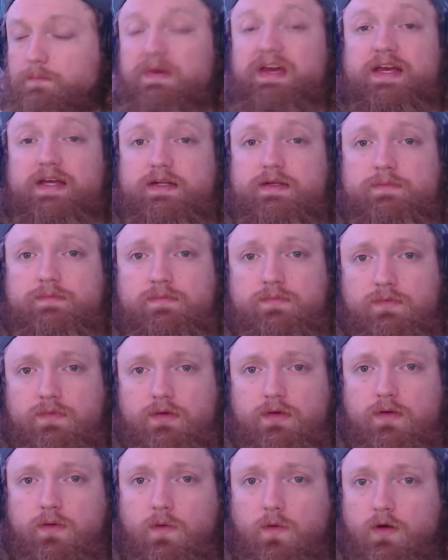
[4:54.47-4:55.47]
mean,
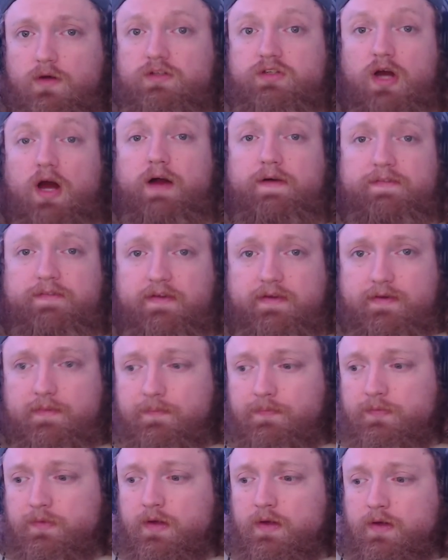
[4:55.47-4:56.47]
or
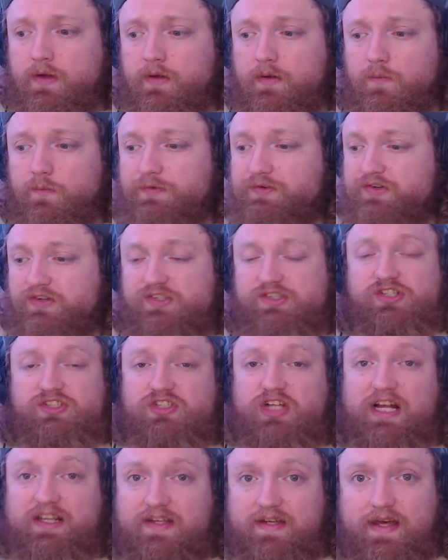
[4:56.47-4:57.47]
toxic which is
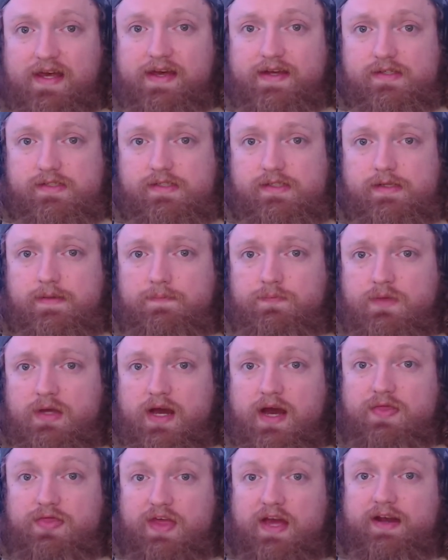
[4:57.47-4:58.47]
just not the case.
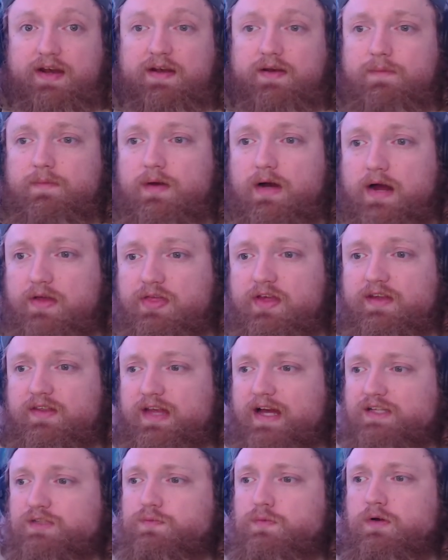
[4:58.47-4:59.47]
And then I
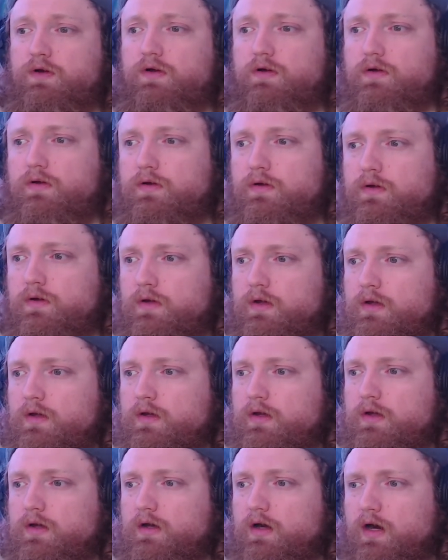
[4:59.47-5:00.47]
think that's where
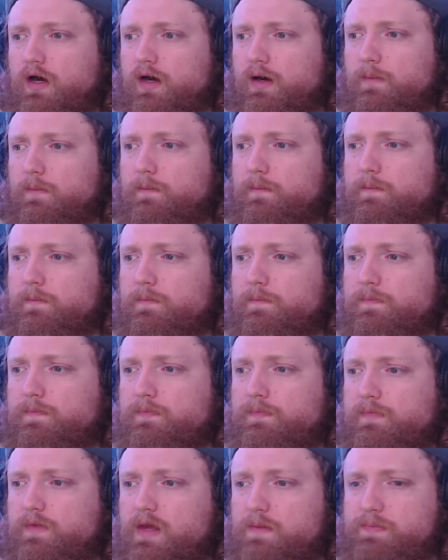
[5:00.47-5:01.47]
um,
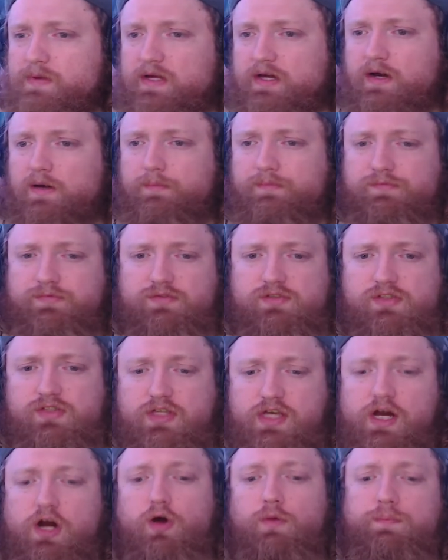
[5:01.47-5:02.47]
it becomes
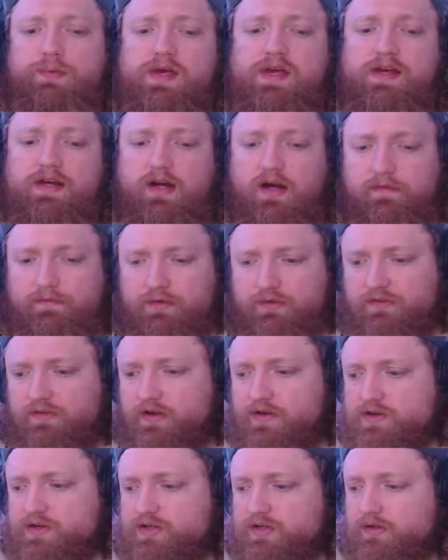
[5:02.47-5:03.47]
the OP
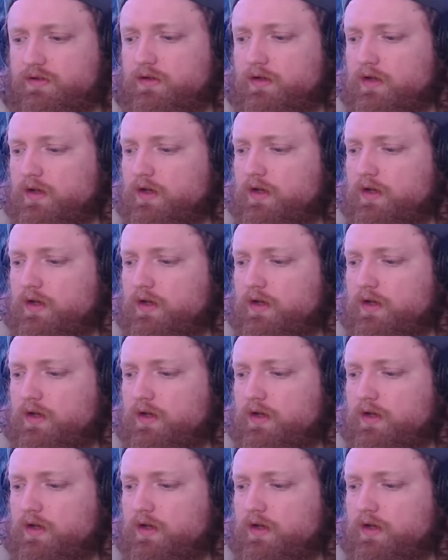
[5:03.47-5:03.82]
conversation